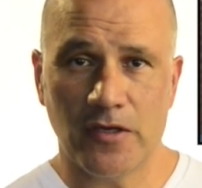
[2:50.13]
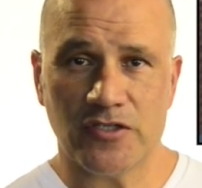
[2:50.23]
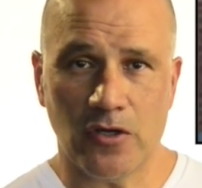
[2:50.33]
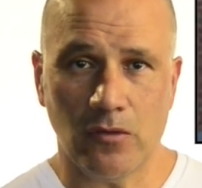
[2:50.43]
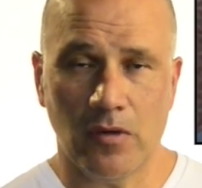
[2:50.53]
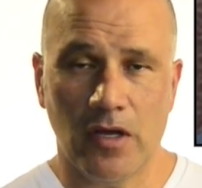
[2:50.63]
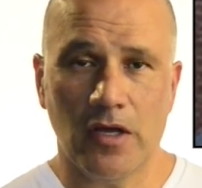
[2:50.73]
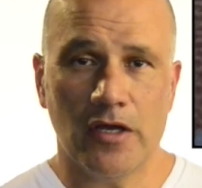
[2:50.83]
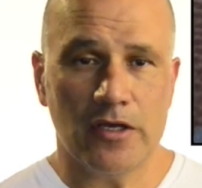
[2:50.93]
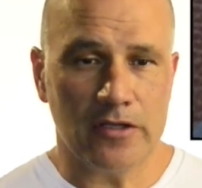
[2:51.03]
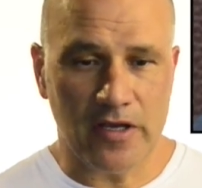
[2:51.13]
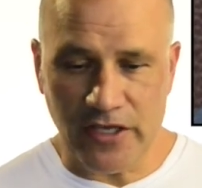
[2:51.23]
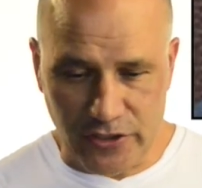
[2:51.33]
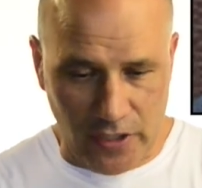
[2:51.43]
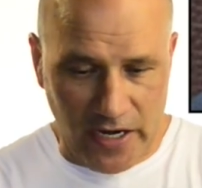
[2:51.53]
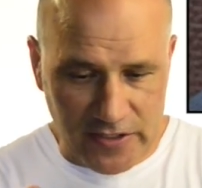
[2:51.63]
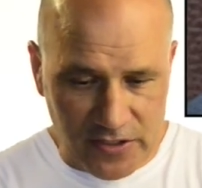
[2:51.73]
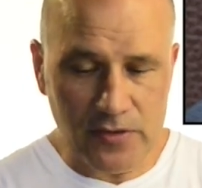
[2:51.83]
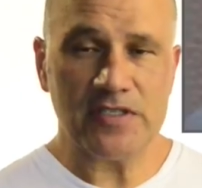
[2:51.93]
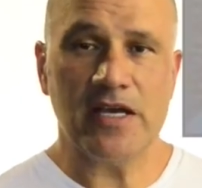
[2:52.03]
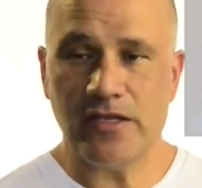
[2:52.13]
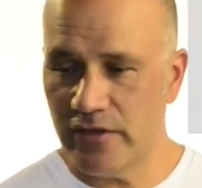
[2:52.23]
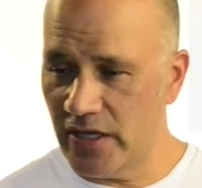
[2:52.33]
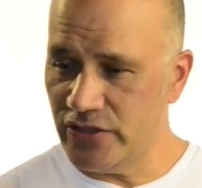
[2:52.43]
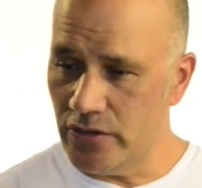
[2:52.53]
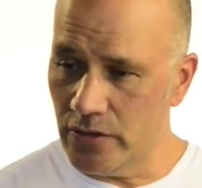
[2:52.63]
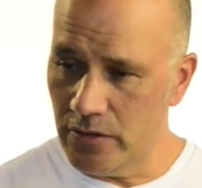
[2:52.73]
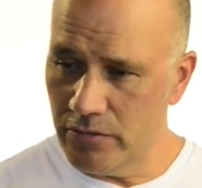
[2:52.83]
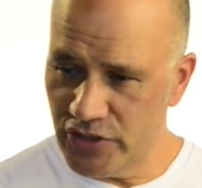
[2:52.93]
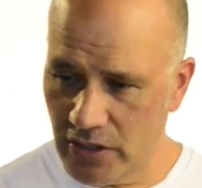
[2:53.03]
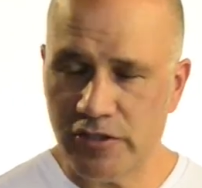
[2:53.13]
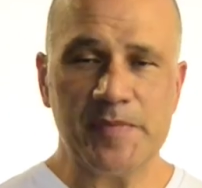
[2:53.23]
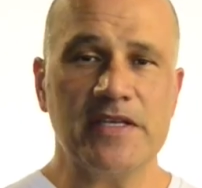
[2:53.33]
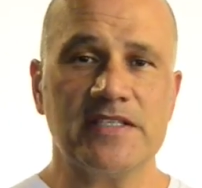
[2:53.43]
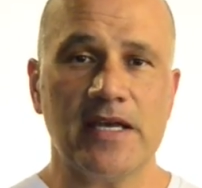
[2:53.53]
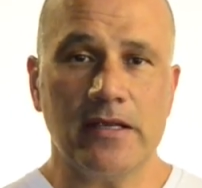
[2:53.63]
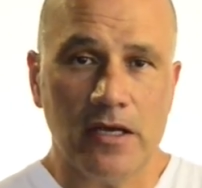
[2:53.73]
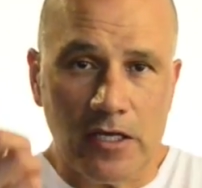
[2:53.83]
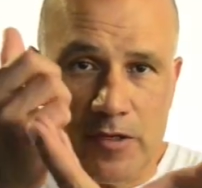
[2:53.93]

So, you got your ISO set, you got your shutter speed set,